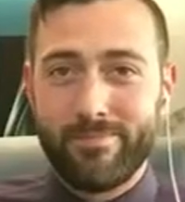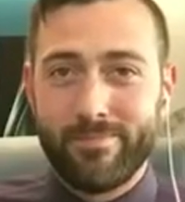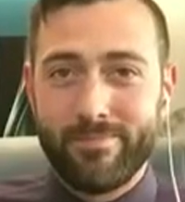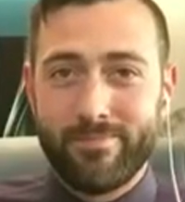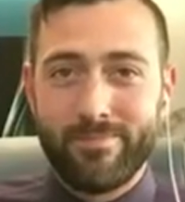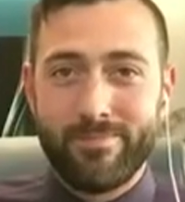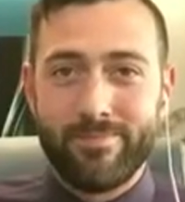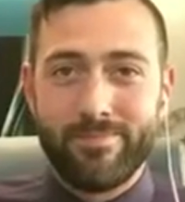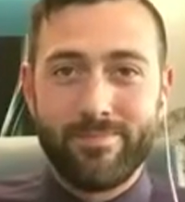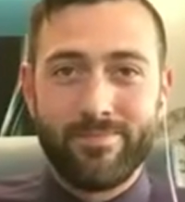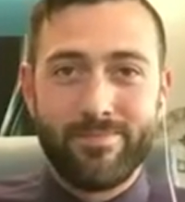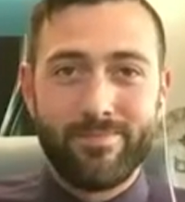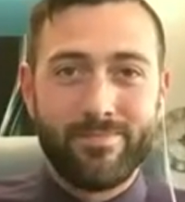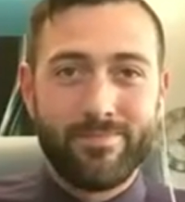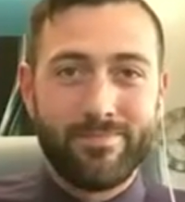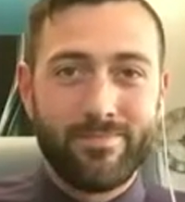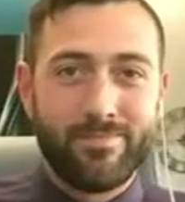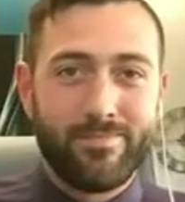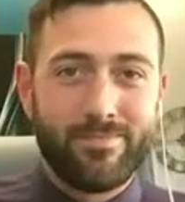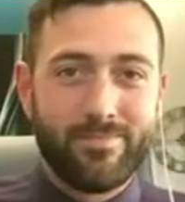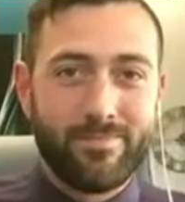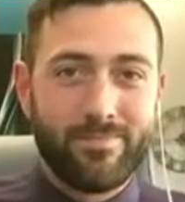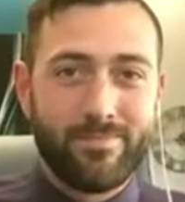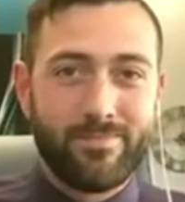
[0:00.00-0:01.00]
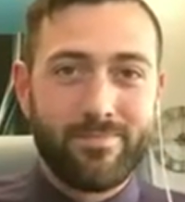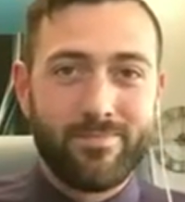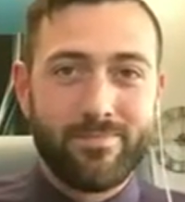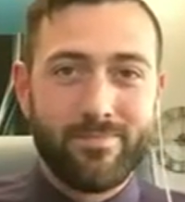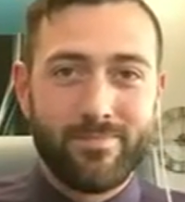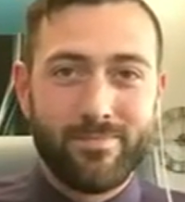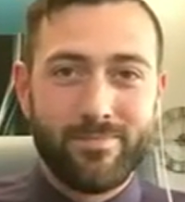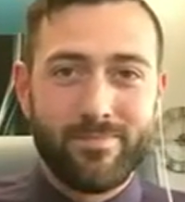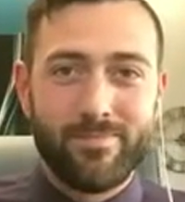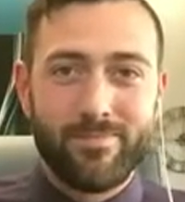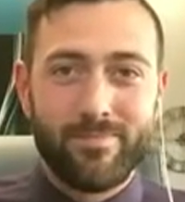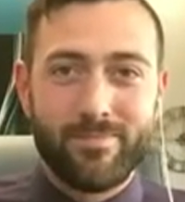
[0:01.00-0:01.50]

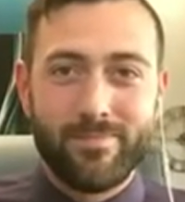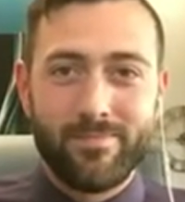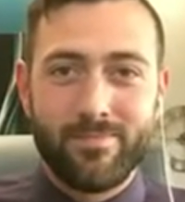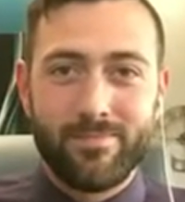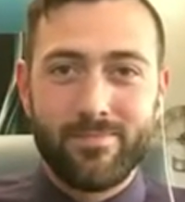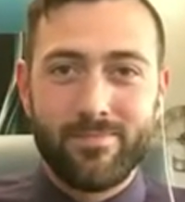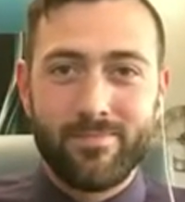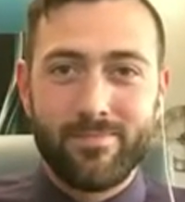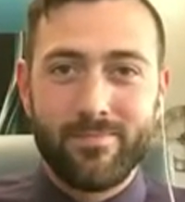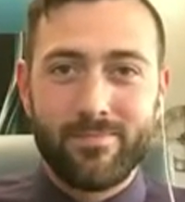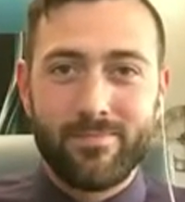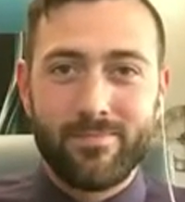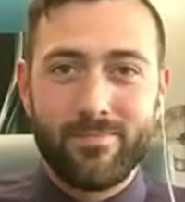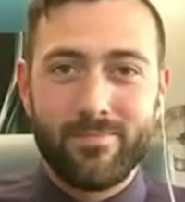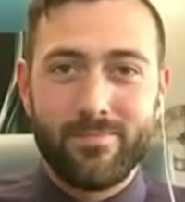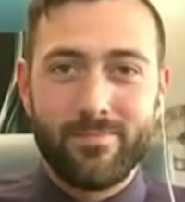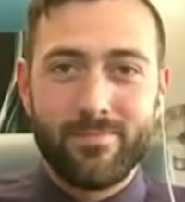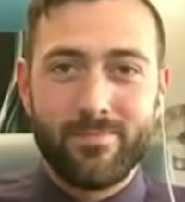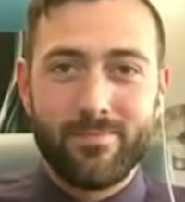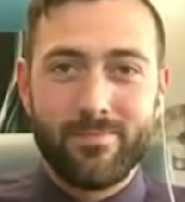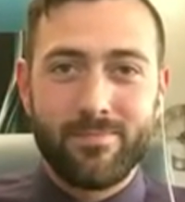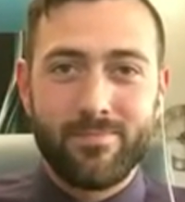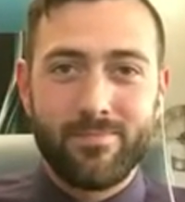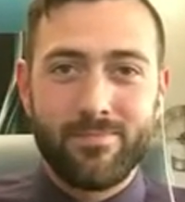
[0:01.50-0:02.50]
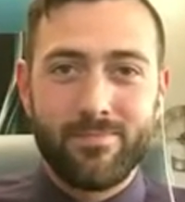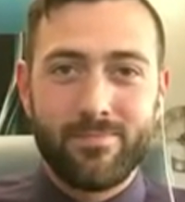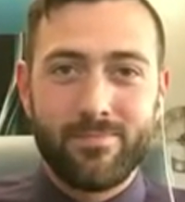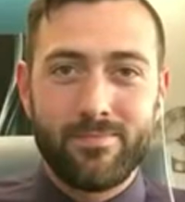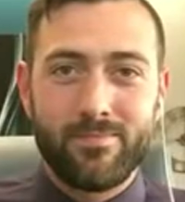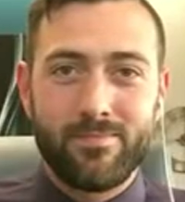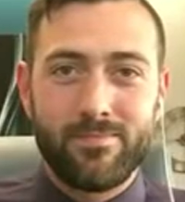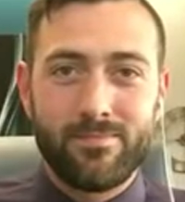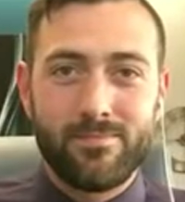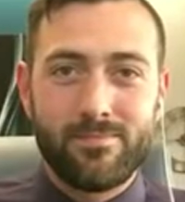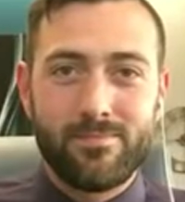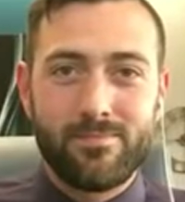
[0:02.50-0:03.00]

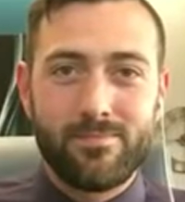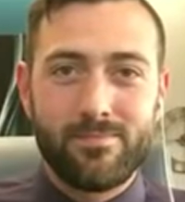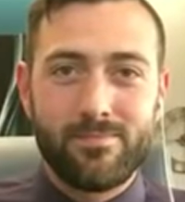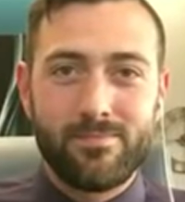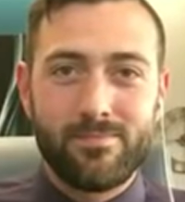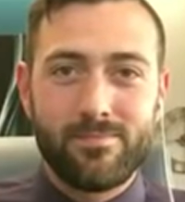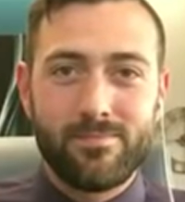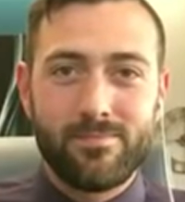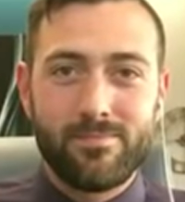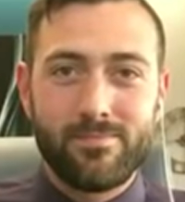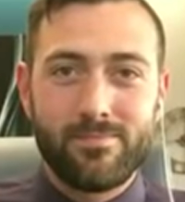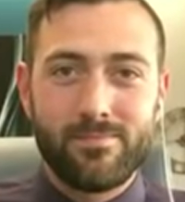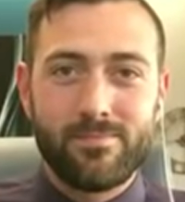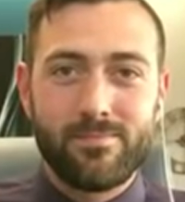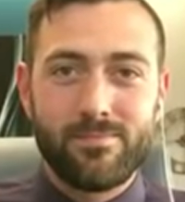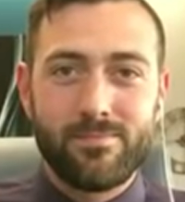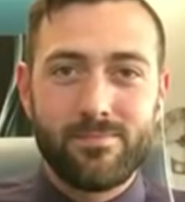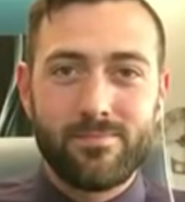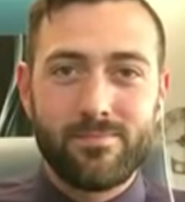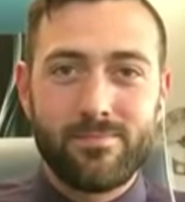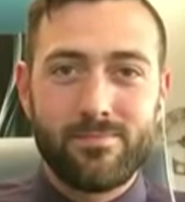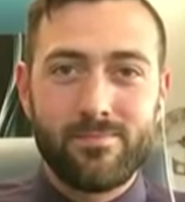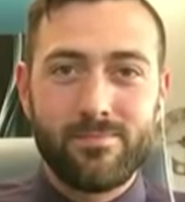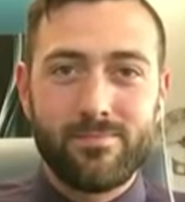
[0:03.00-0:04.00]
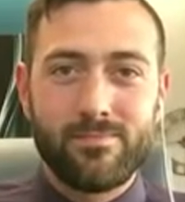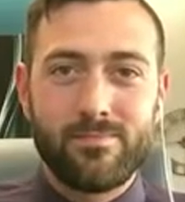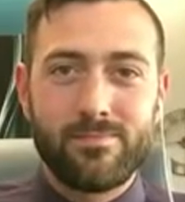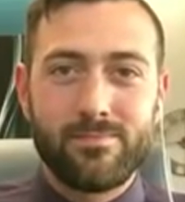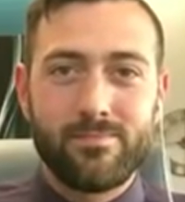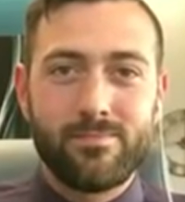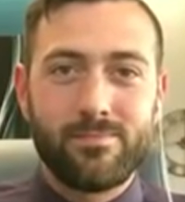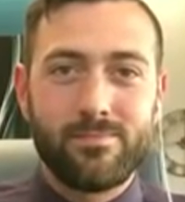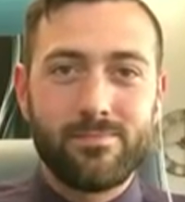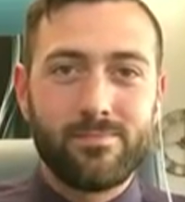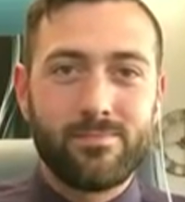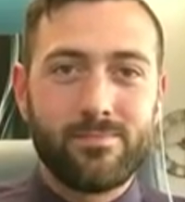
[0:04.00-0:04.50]

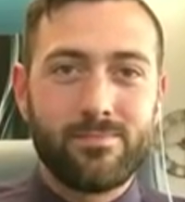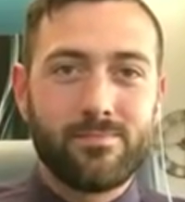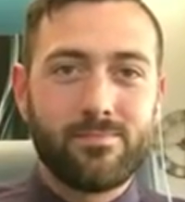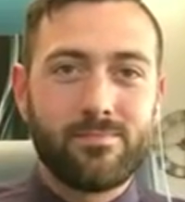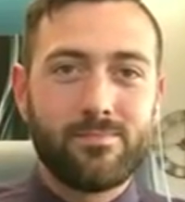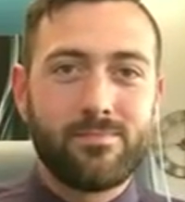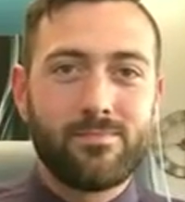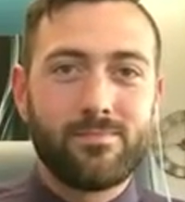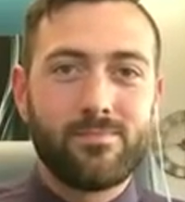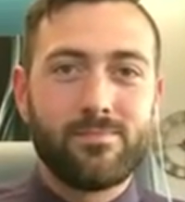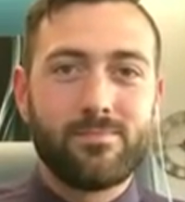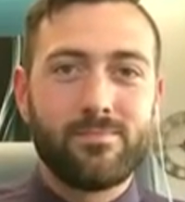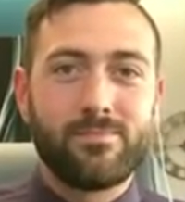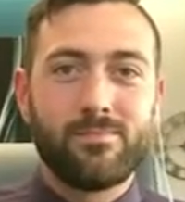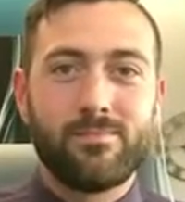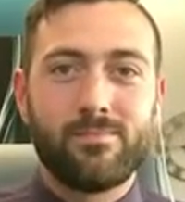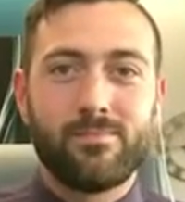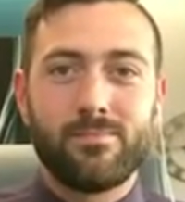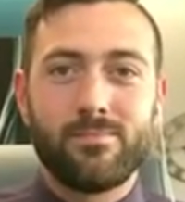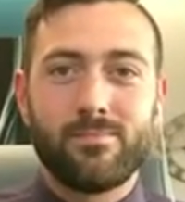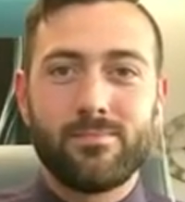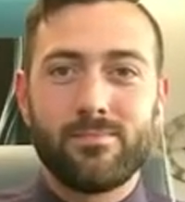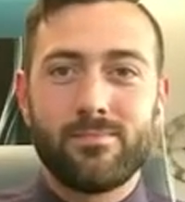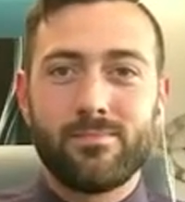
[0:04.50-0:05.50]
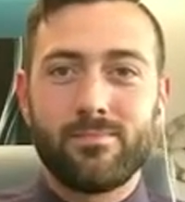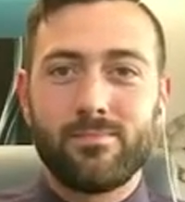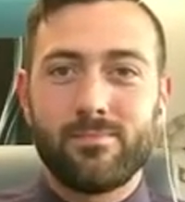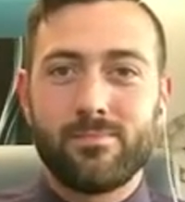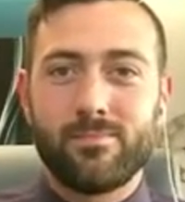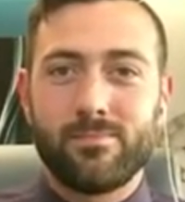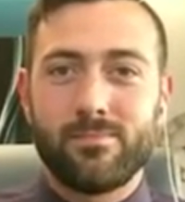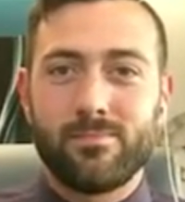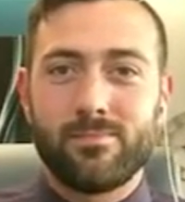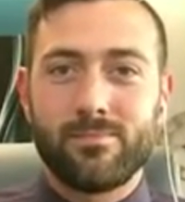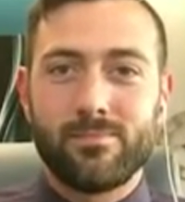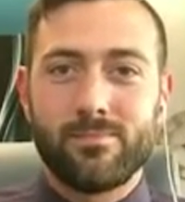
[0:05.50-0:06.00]

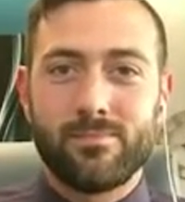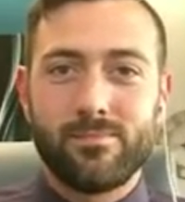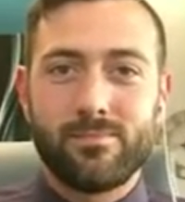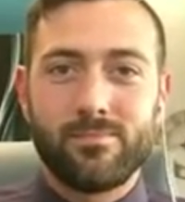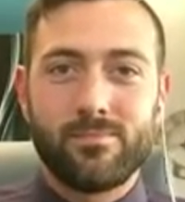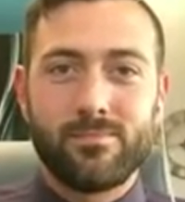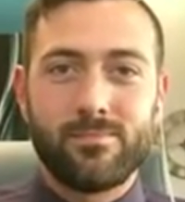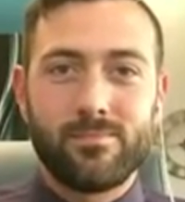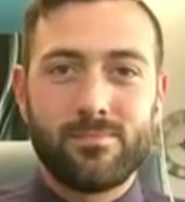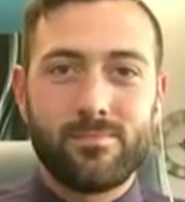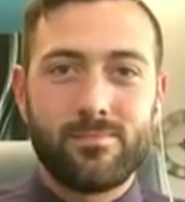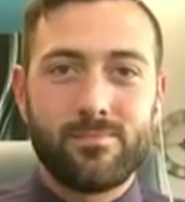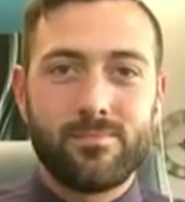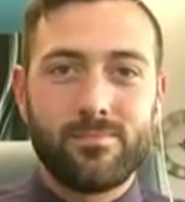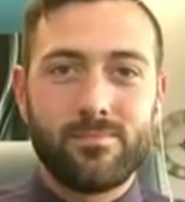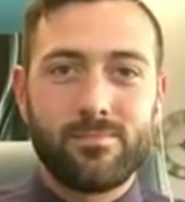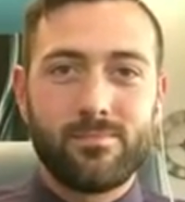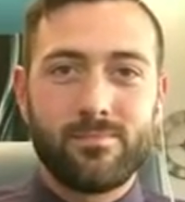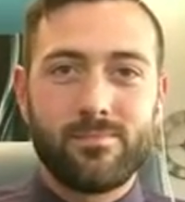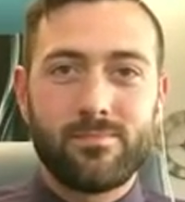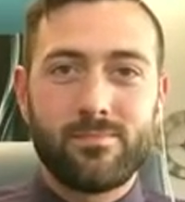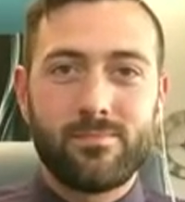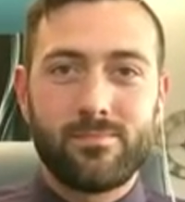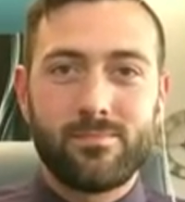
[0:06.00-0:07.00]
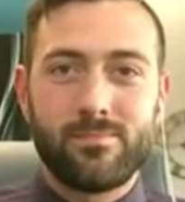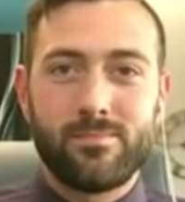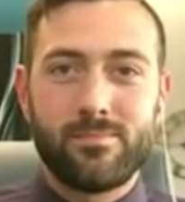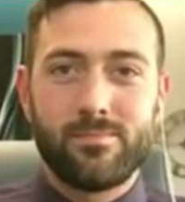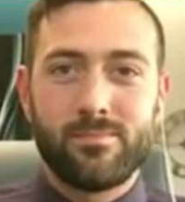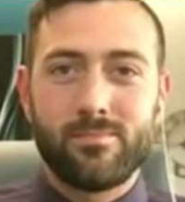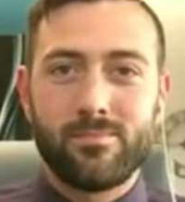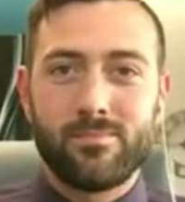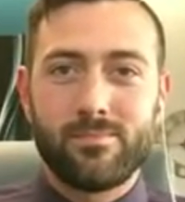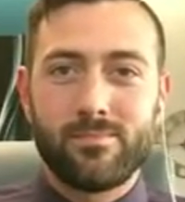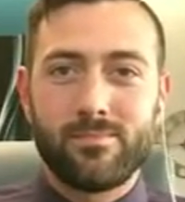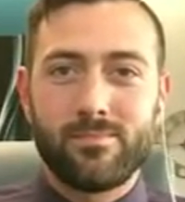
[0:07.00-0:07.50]
The person shown says nothing.